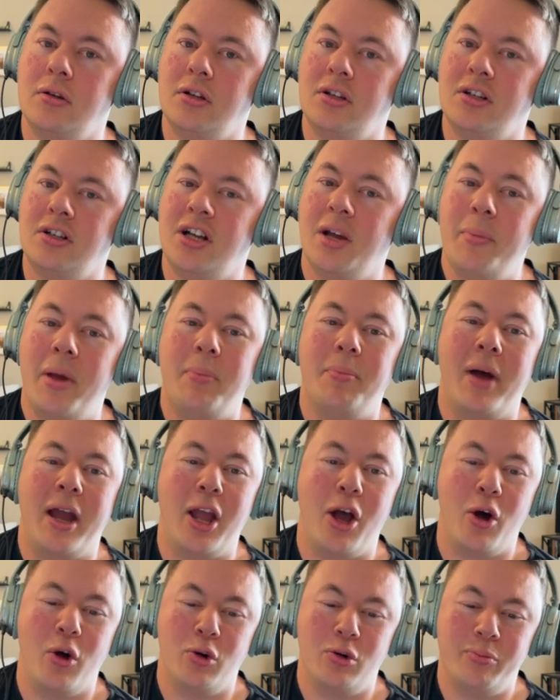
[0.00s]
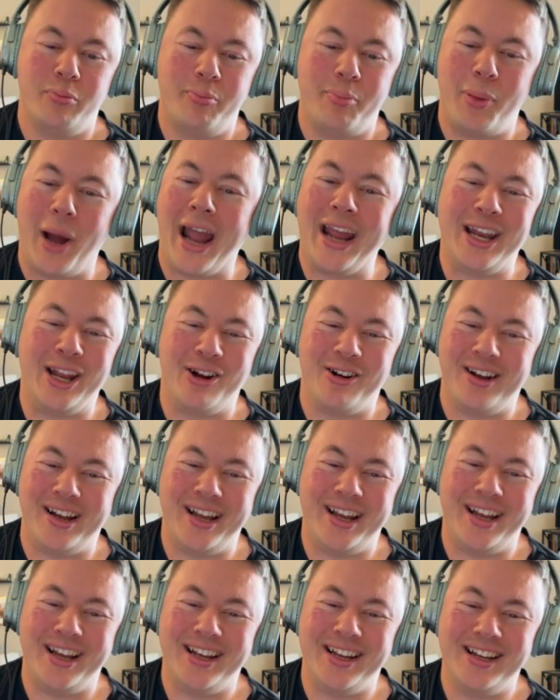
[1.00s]
commit my own
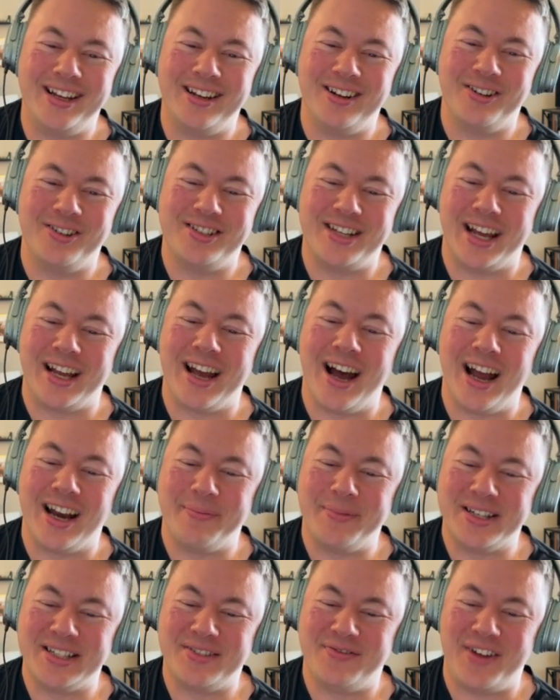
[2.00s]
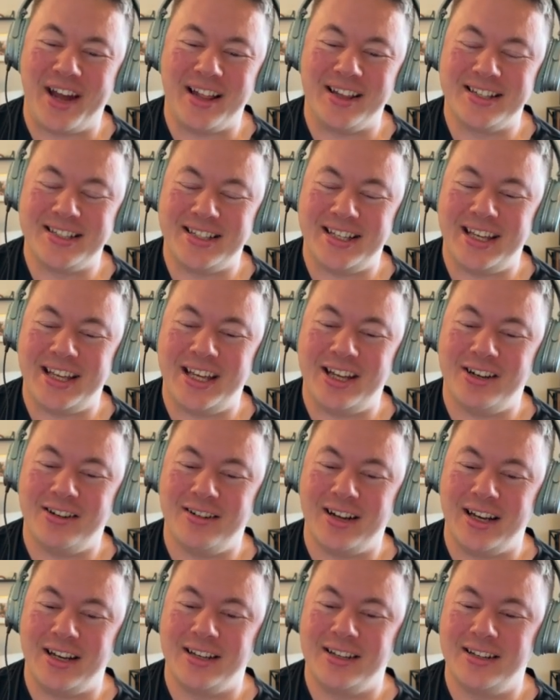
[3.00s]
binary or dichotomous fallacy here
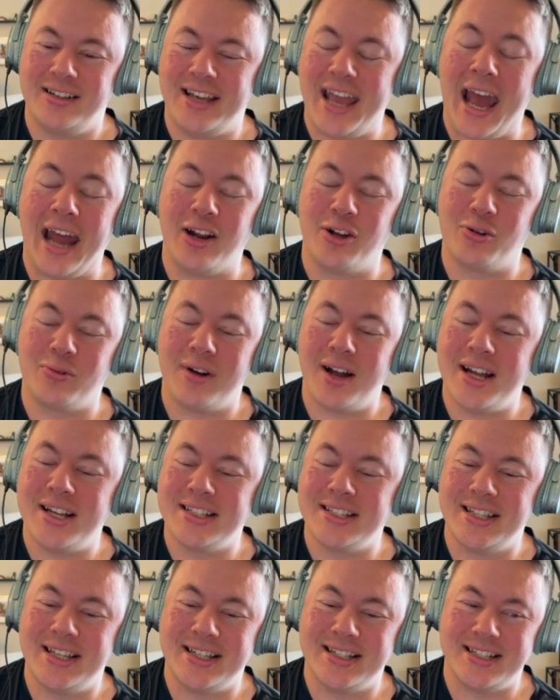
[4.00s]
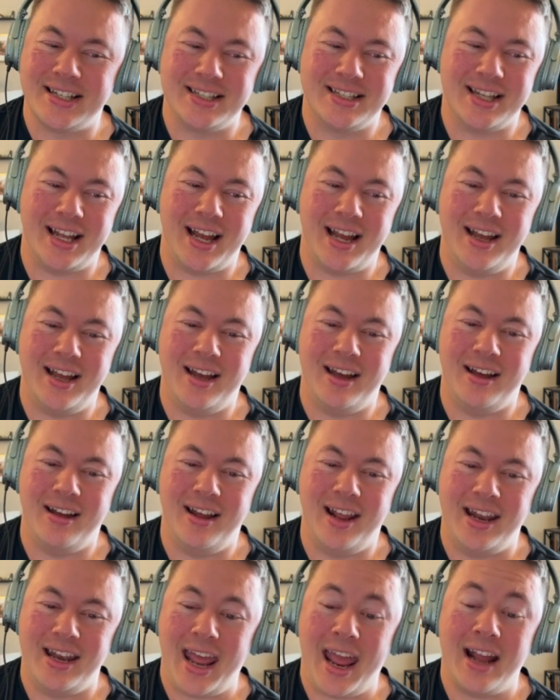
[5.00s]
and categorize this as
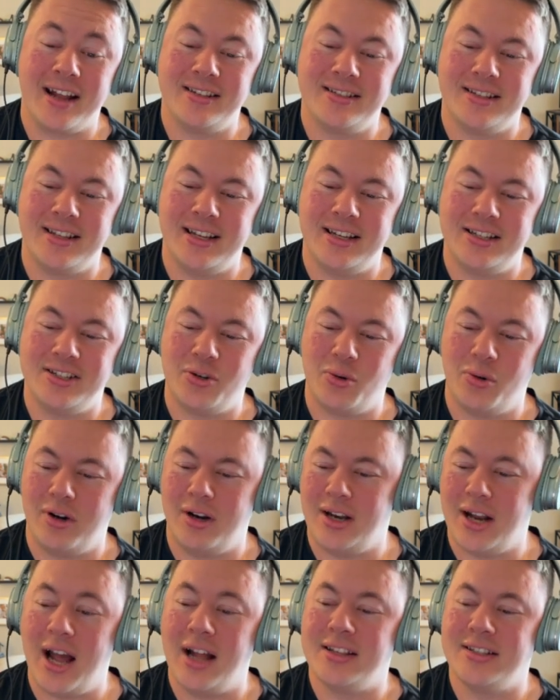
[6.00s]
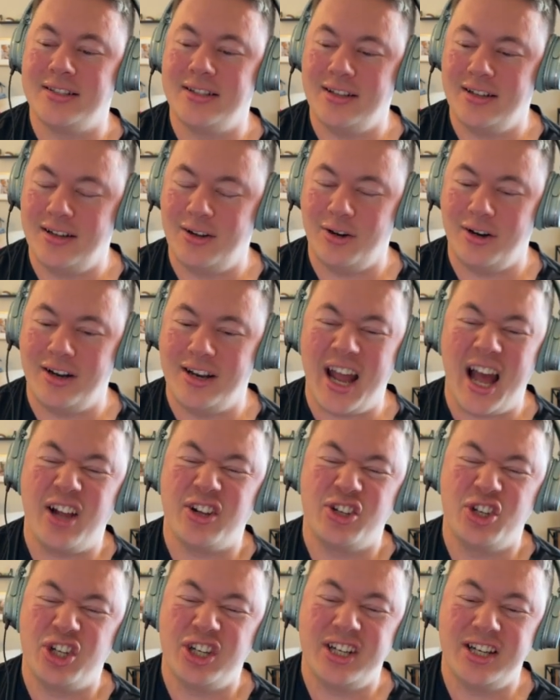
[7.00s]
an excellent or not
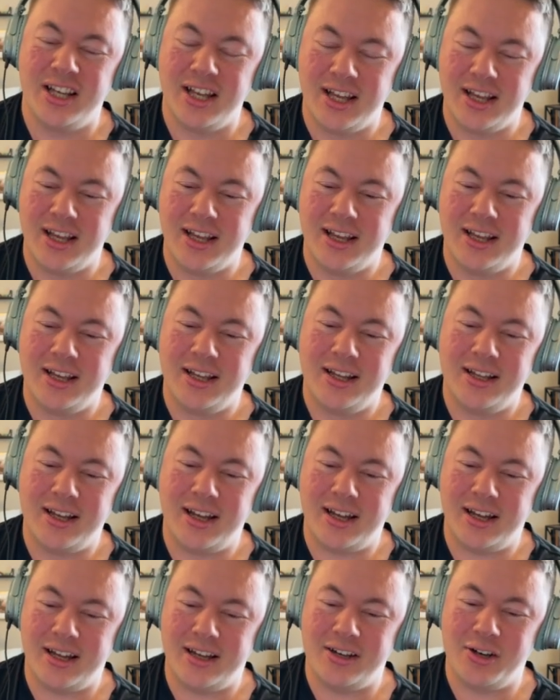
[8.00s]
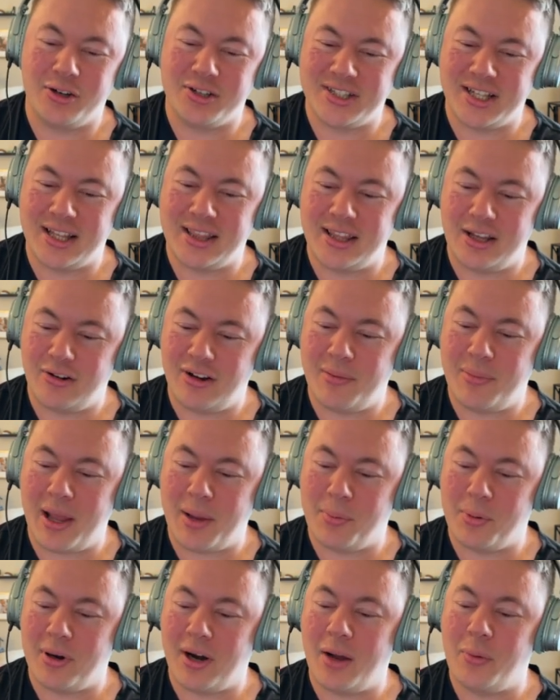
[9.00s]
good nursing theory
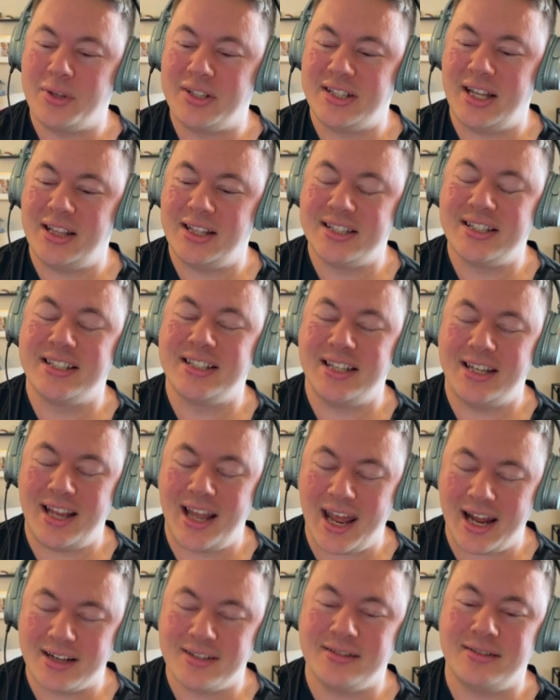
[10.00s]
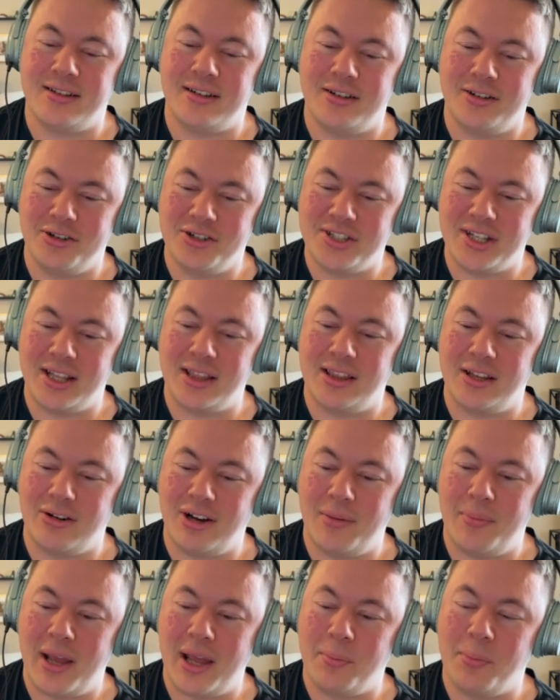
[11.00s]
paper, I would say this is an excellent nursing theory
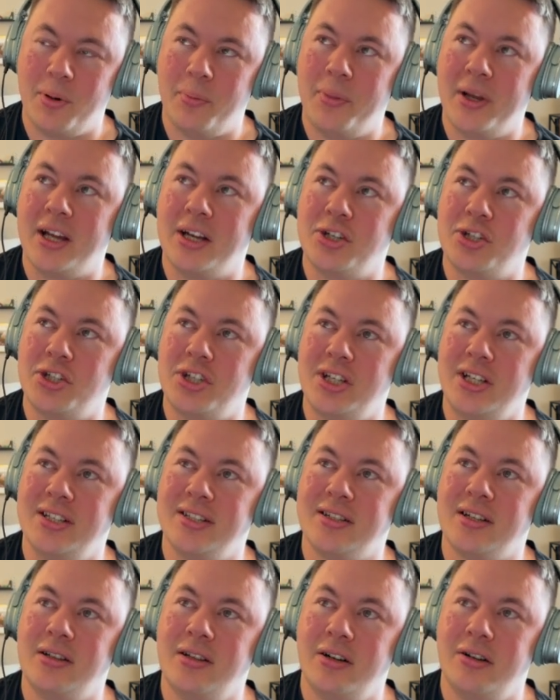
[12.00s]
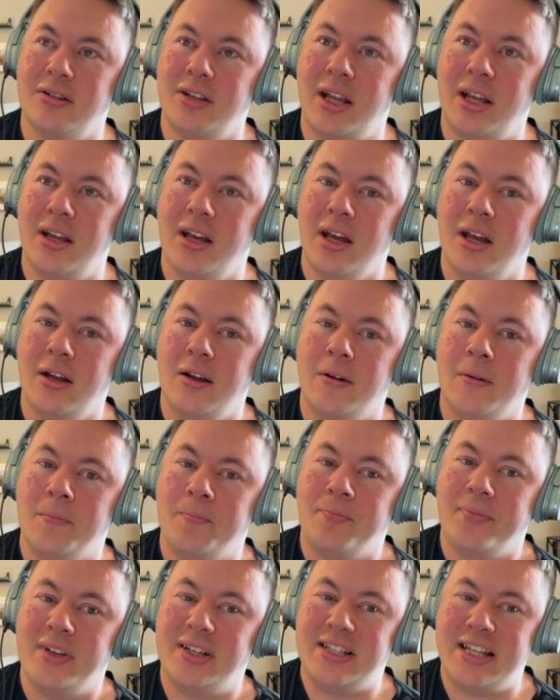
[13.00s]
paper, because she is clearly
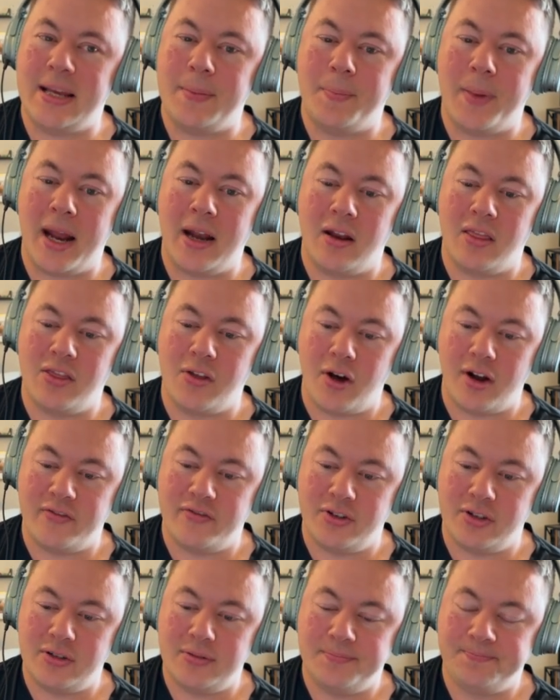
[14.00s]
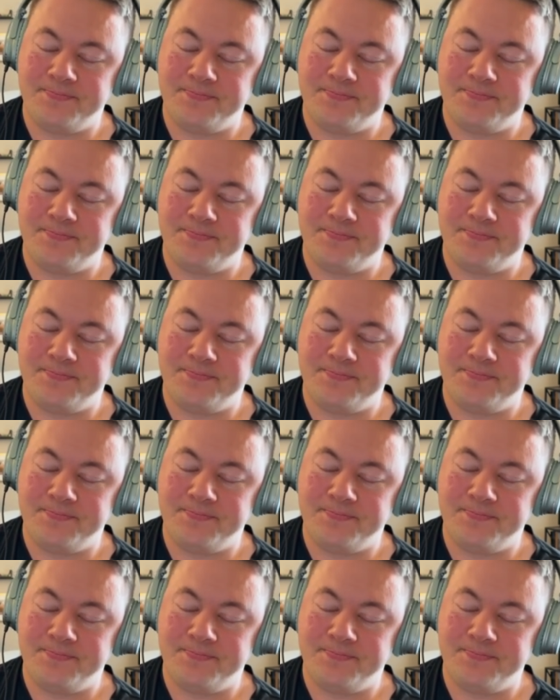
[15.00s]
deep and thoughtful.